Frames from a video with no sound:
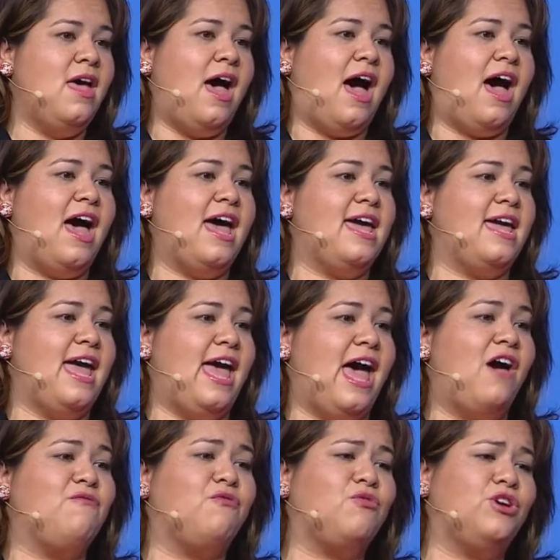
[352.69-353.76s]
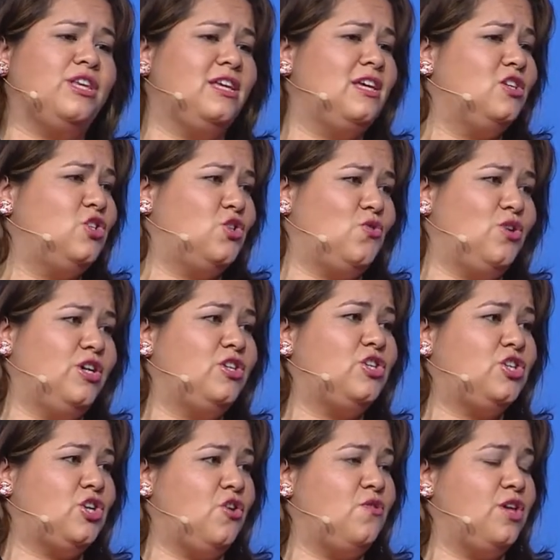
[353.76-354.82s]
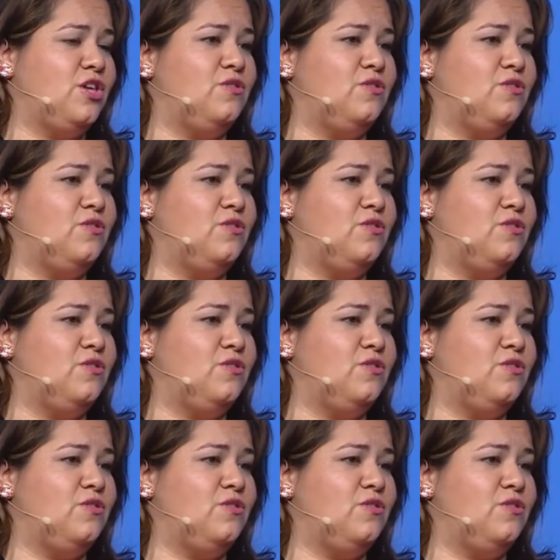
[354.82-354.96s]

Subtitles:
I have really enjoyed showing